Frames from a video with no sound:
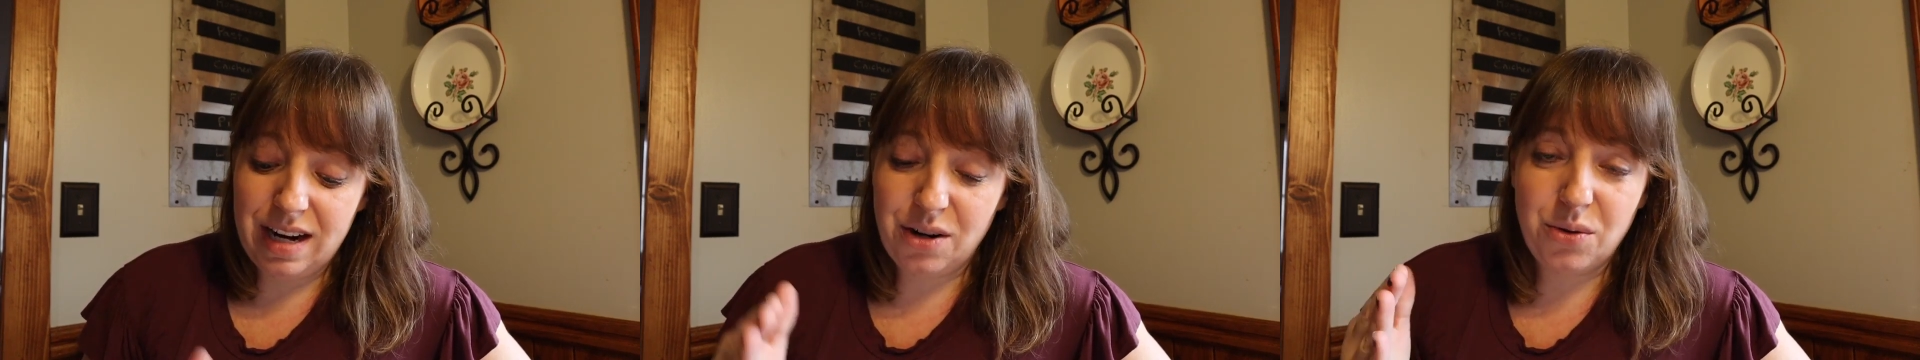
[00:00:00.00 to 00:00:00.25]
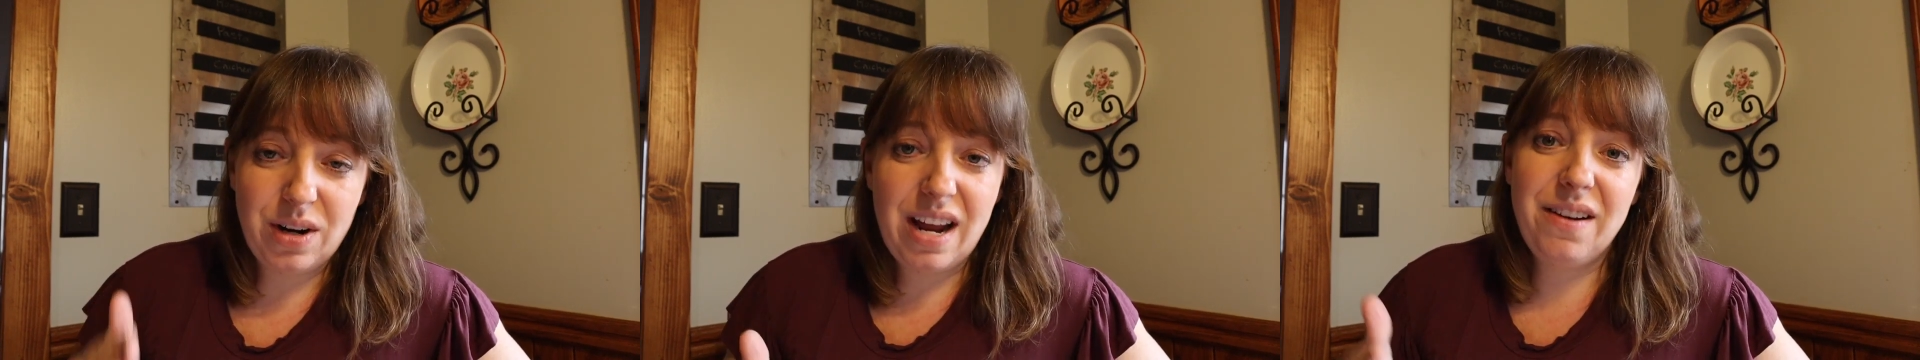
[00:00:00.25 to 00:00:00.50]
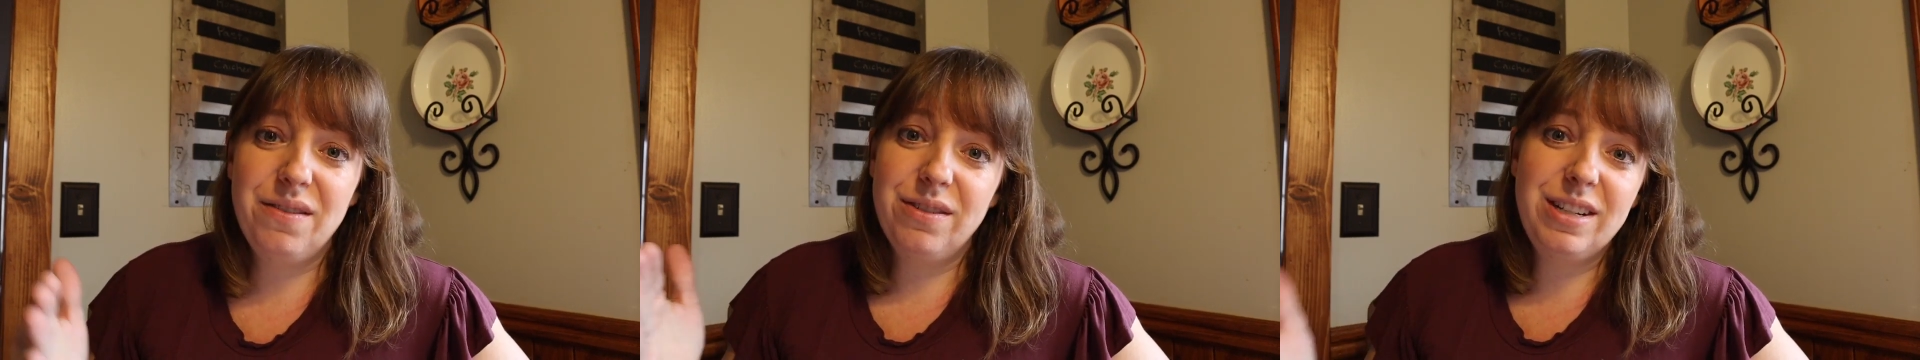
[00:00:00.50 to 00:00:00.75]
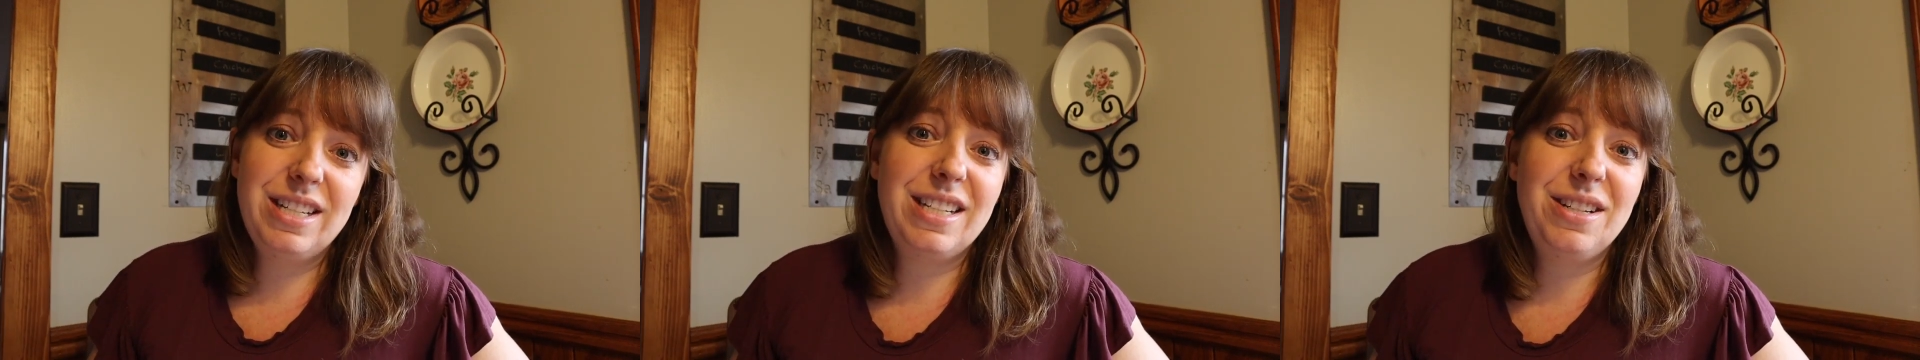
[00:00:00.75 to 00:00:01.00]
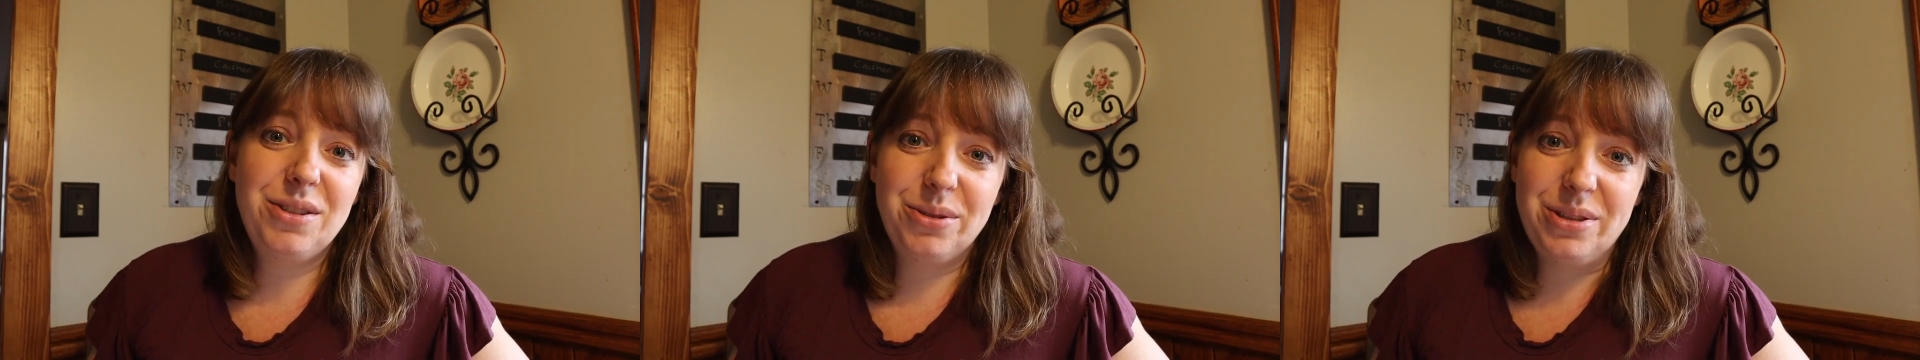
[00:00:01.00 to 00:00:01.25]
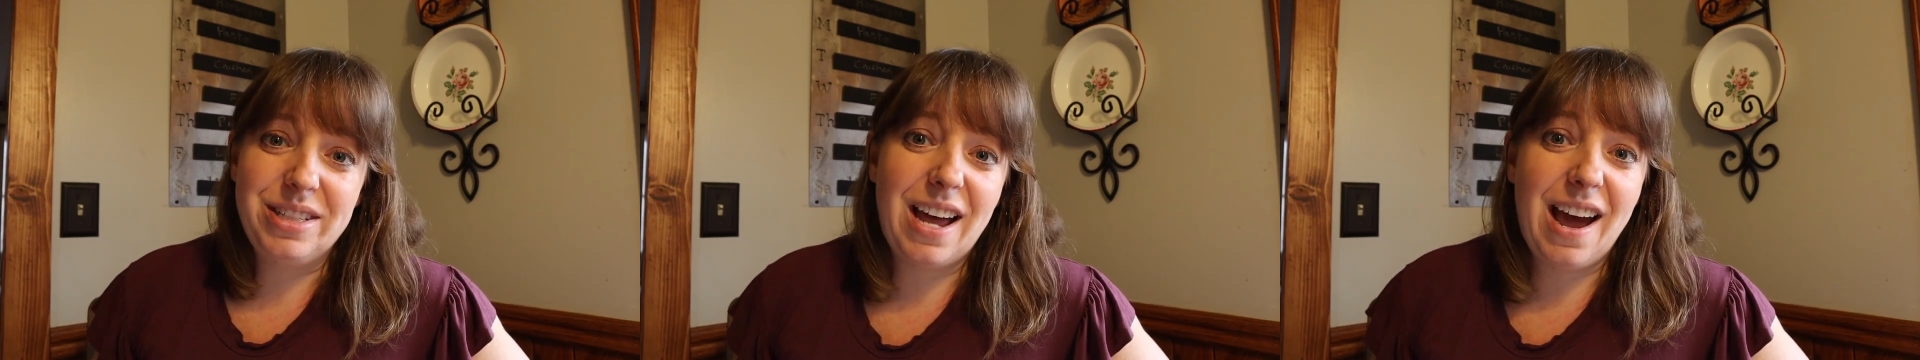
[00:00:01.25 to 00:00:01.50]
and on every
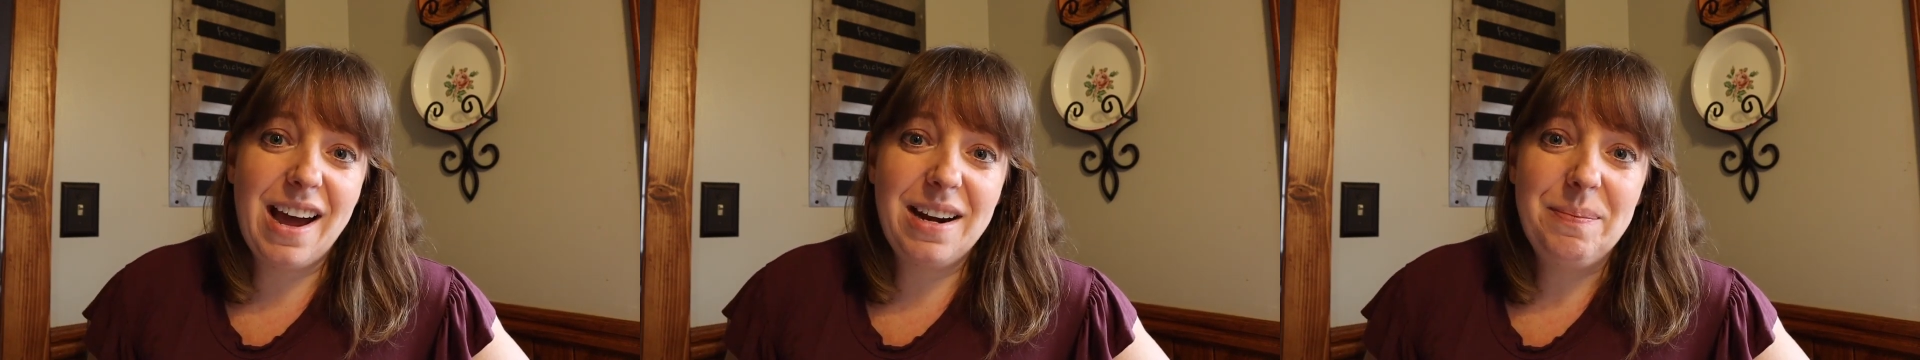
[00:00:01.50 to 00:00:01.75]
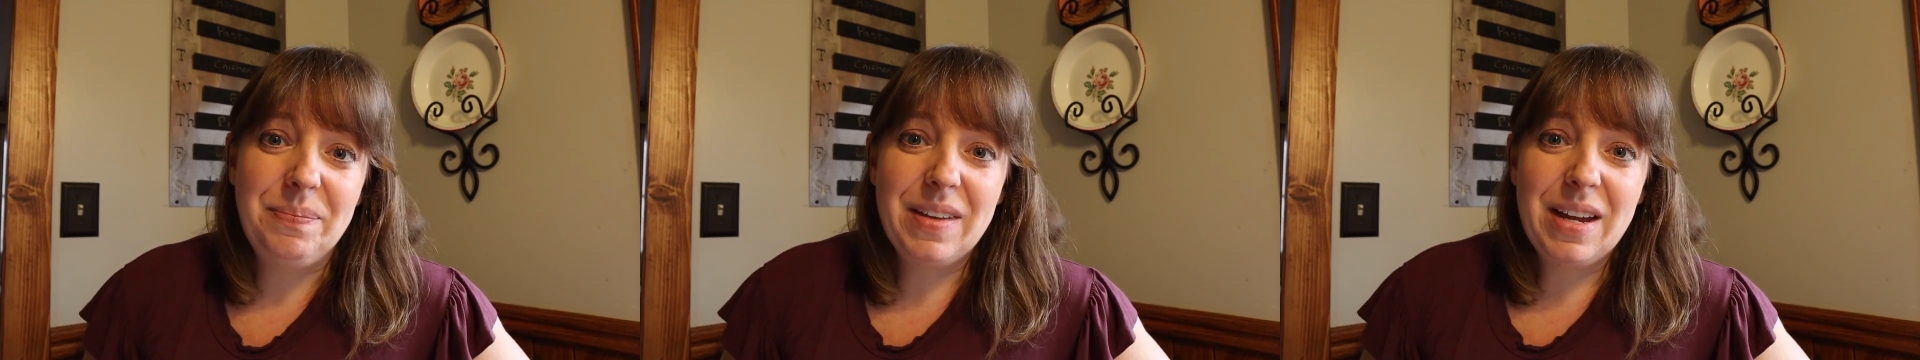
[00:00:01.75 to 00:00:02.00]
single side.